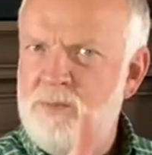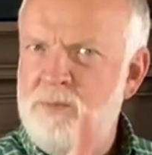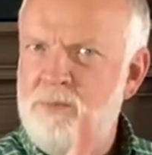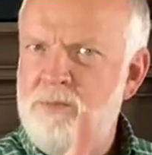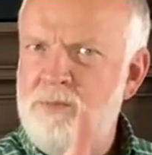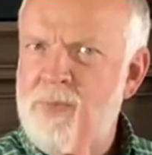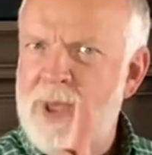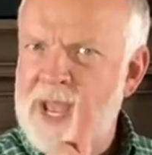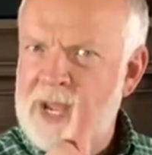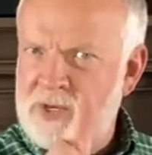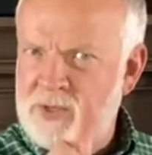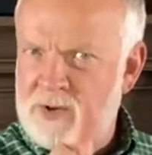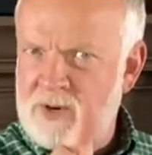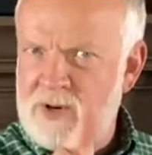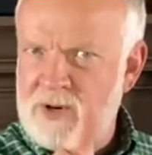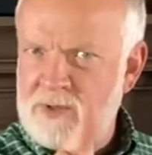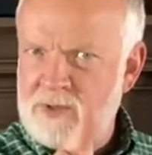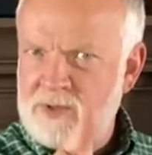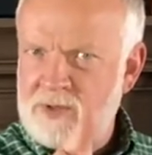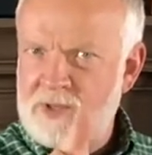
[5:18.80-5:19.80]

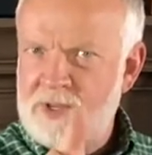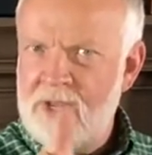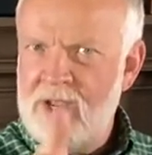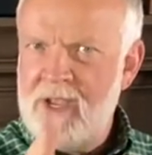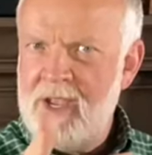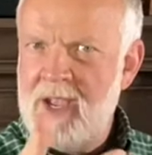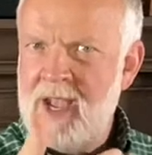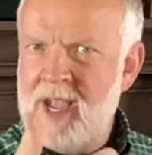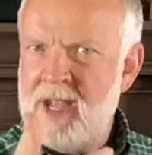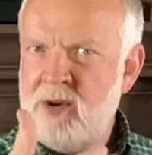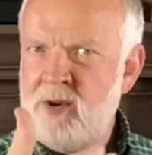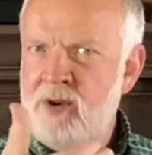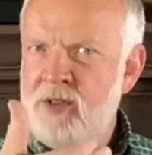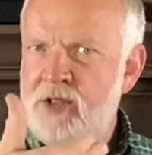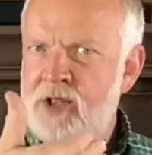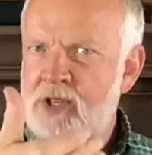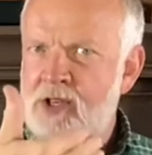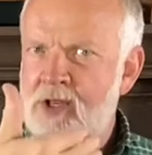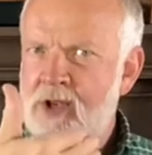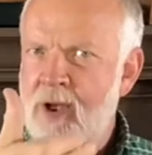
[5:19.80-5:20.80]
Petros, and on
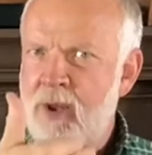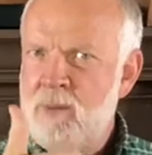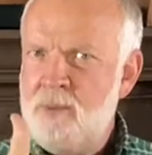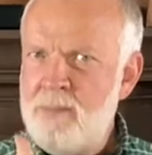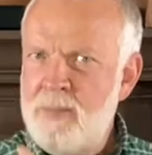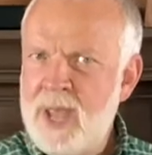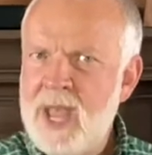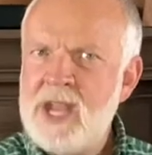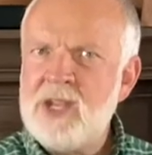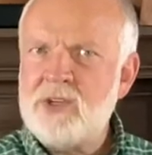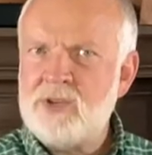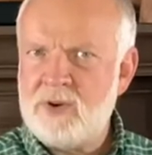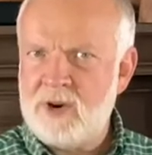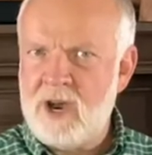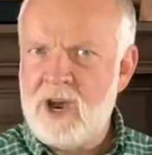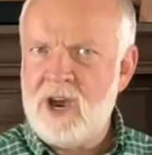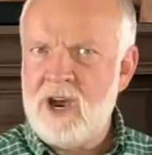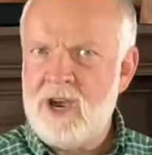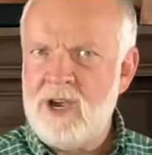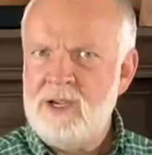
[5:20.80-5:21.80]
this
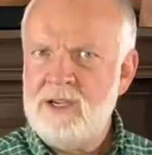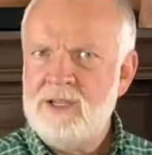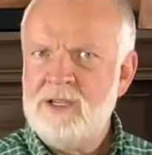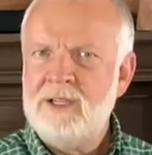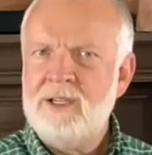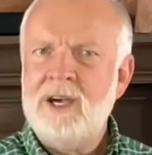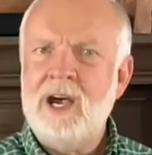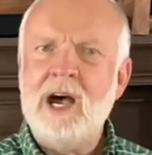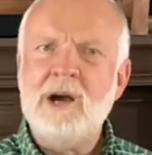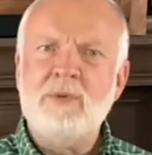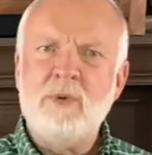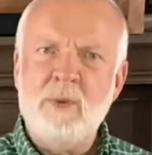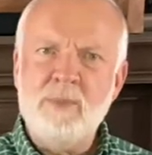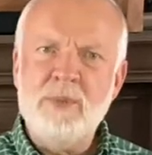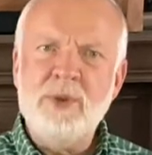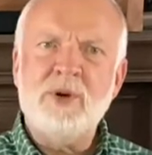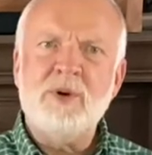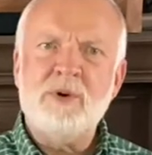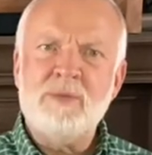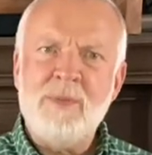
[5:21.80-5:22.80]
Petra I will
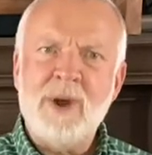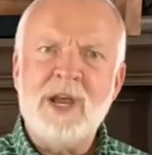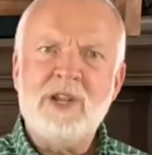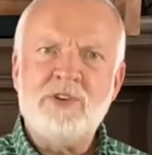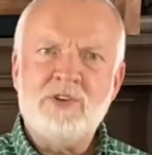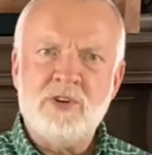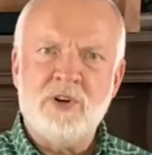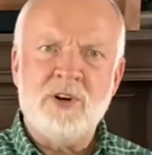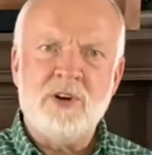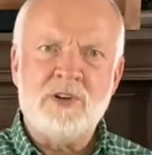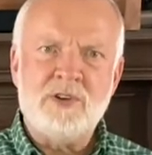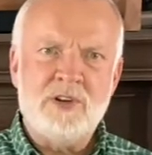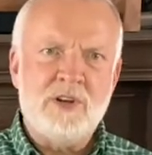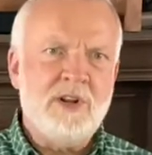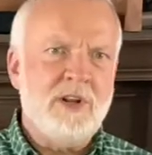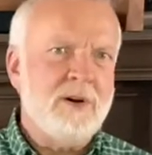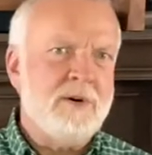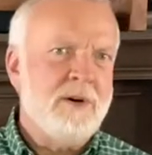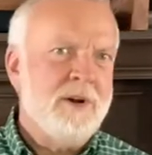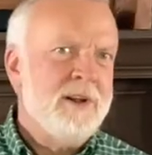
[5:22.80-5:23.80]
build my church. You
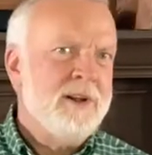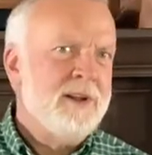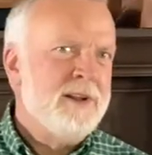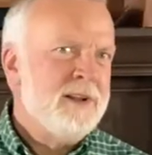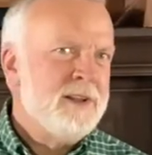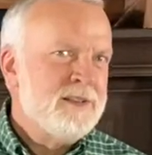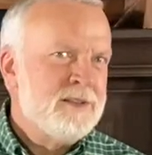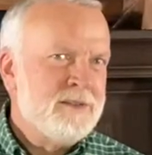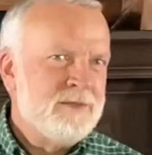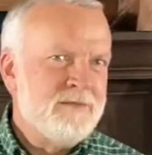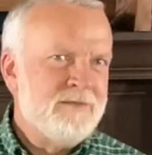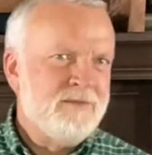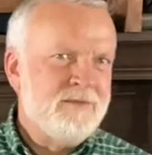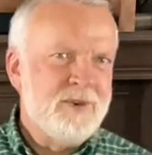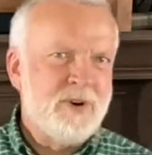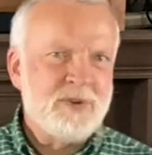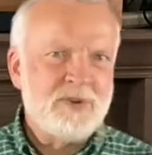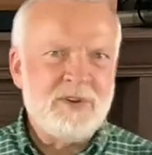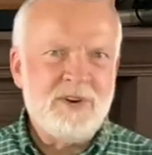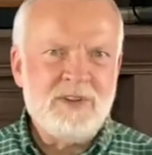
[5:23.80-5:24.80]
know,
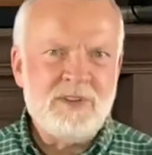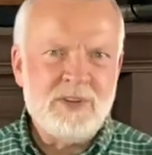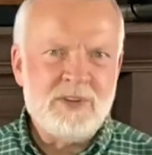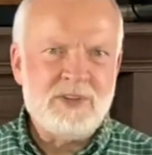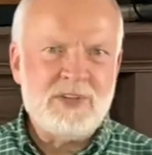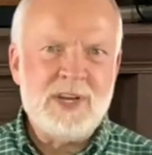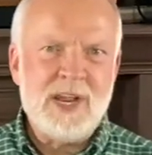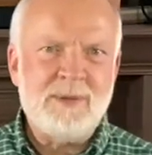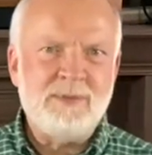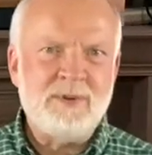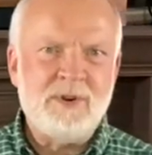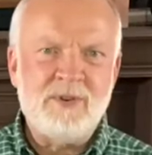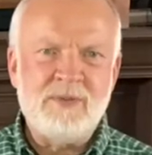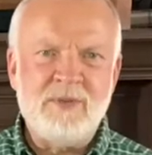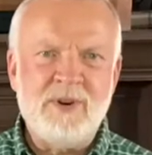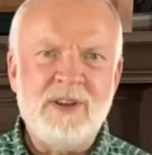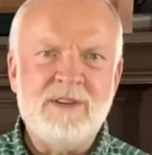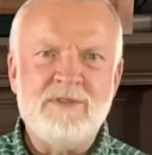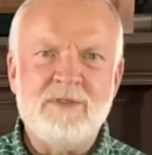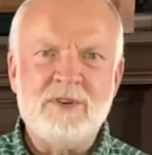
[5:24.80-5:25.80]
1 Corinthians chapter
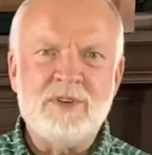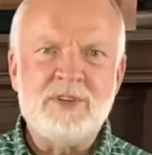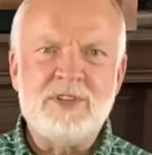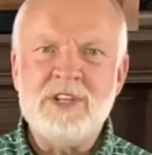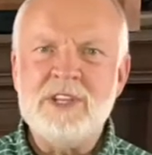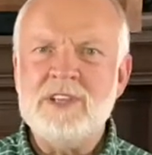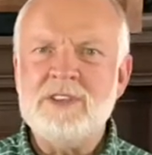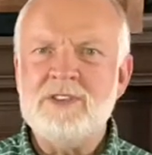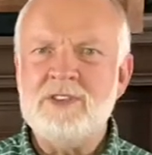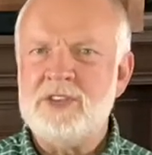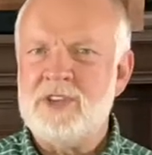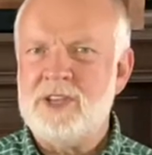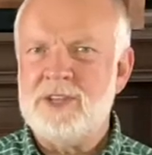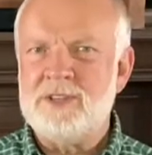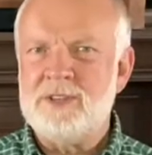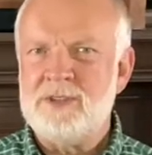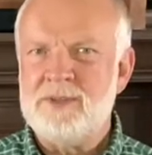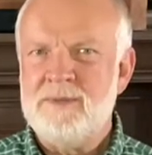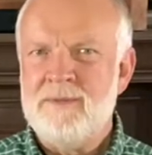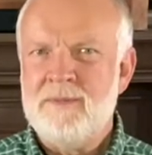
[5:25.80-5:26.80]
3, verse 10
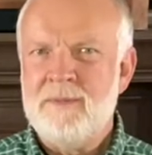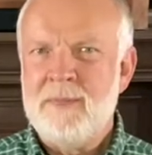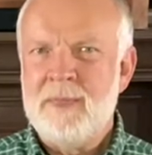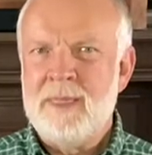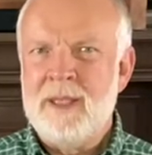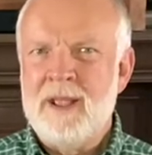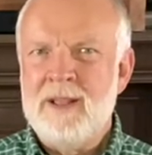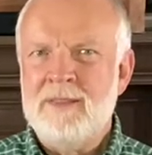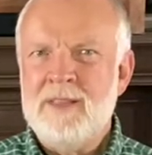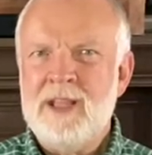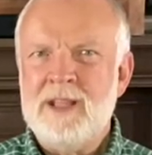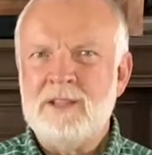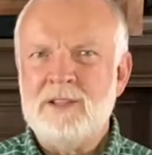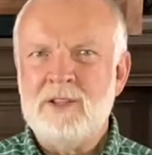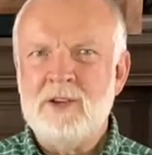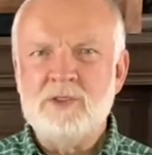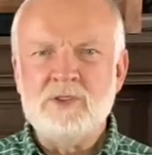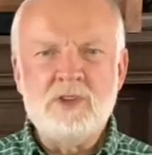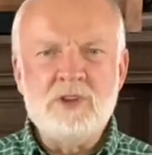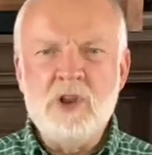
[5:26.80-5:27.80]
says that
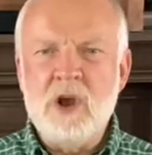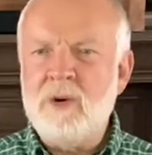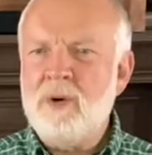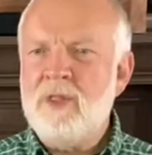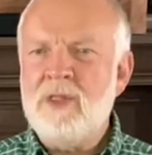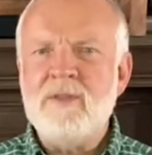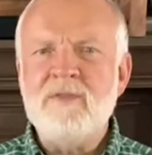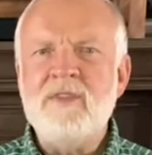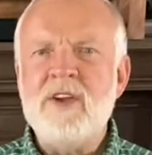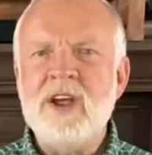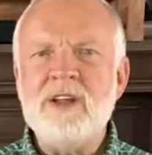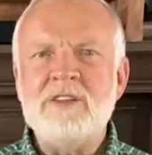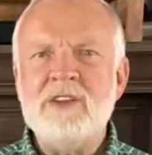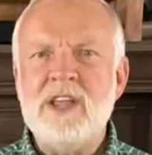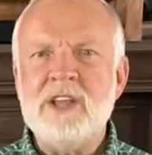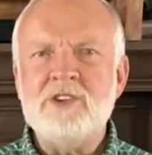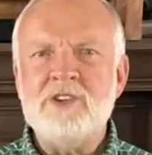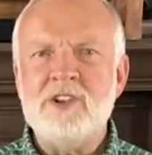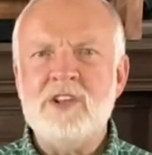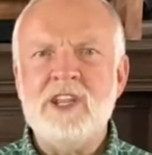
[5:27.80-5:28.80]
there's no other
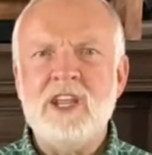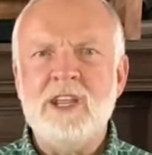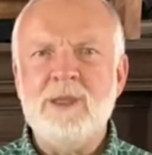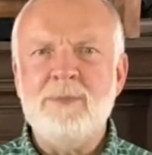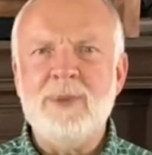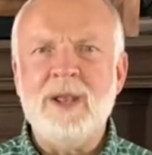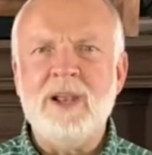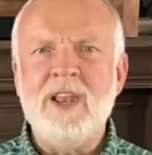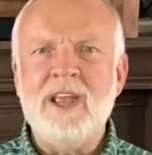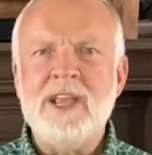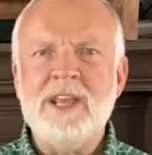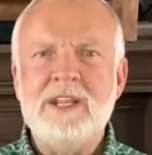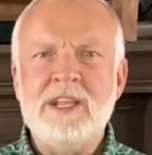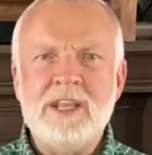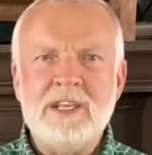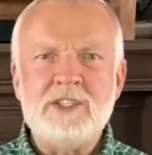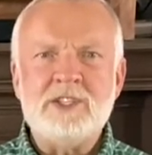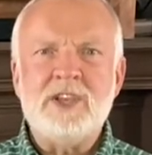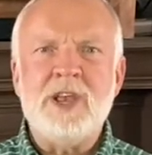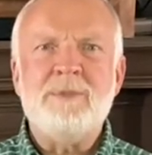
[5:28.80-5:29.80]
foundation that can be laid
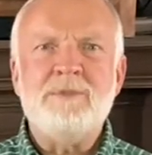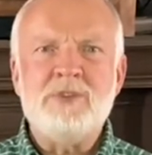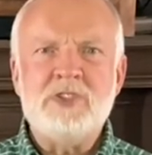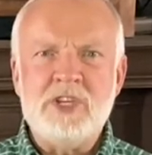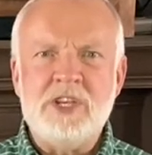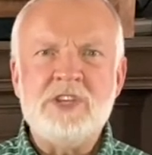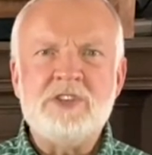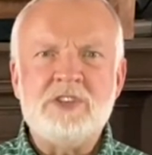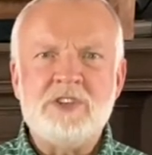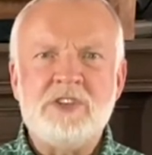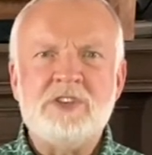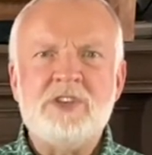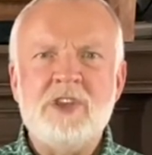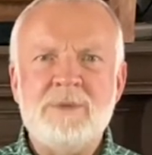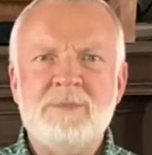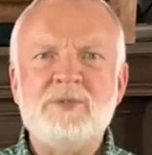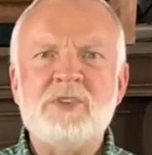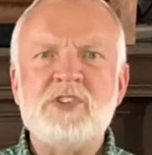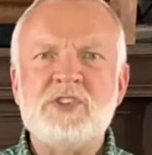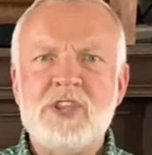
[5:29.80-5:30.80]
except Jesus
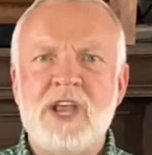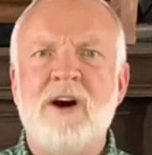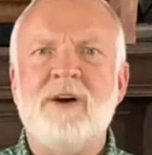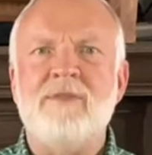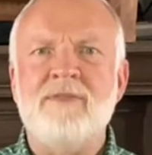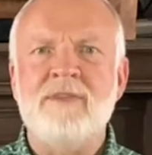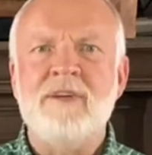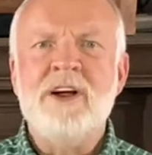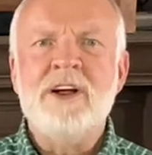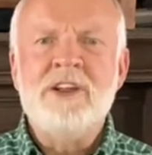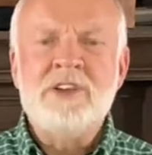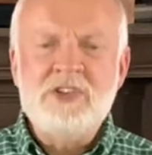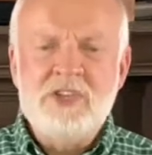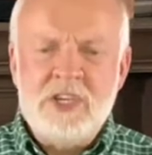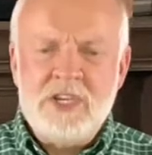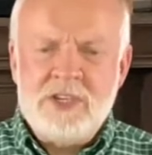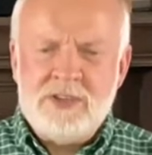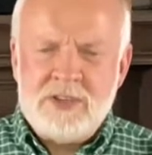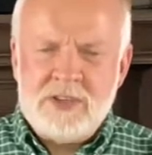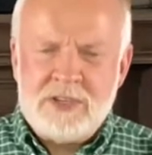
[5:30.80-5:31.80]
himself.
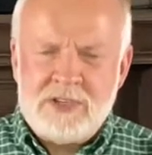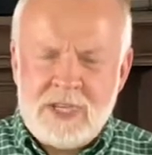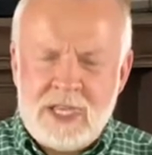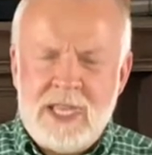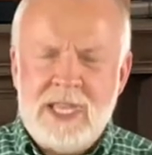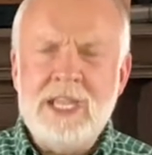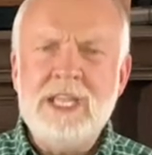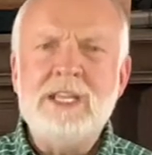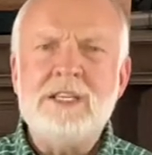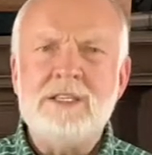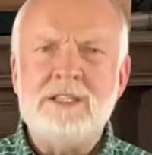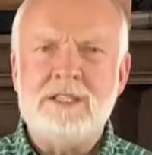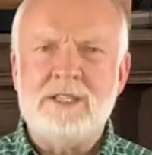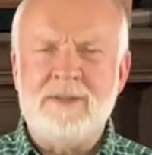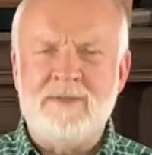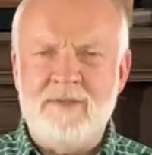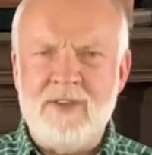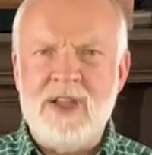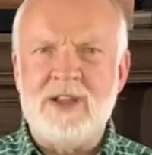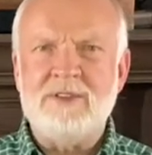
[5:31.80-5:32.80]
Jesus is the
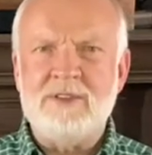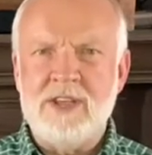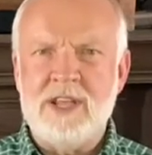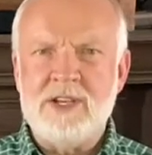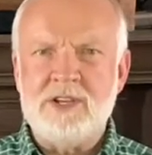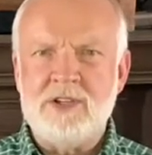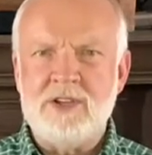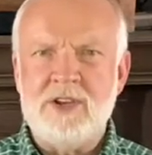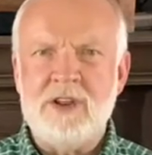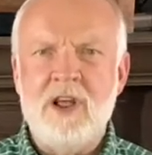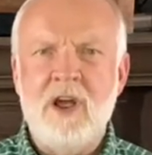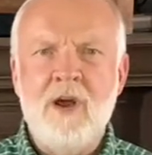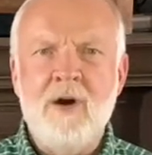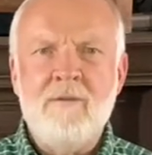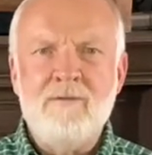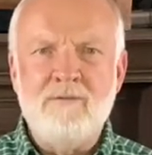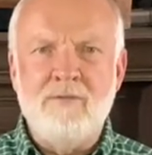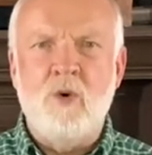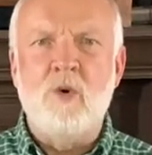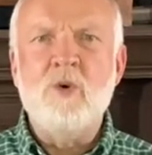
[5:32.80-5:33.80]
foundation
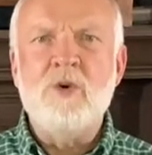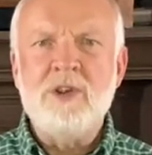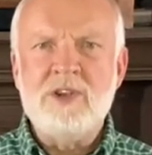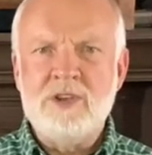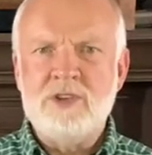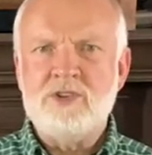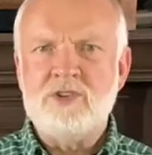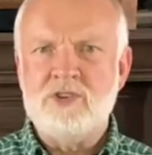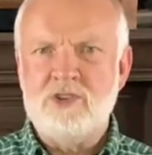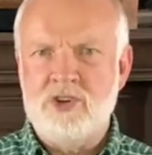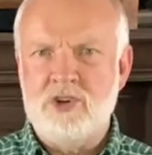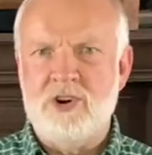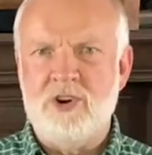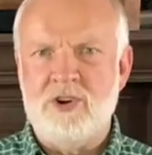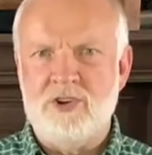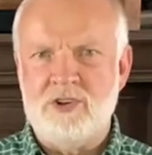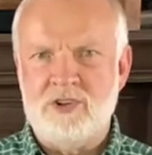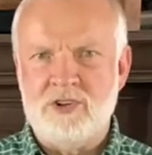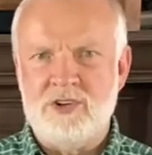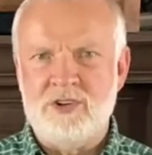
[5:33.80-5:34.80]
for his
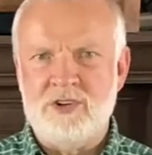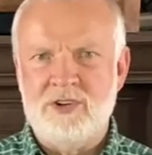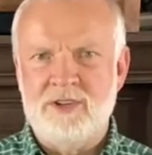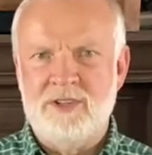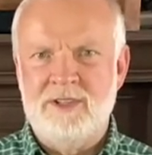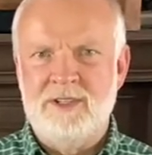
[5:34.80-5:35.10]
church.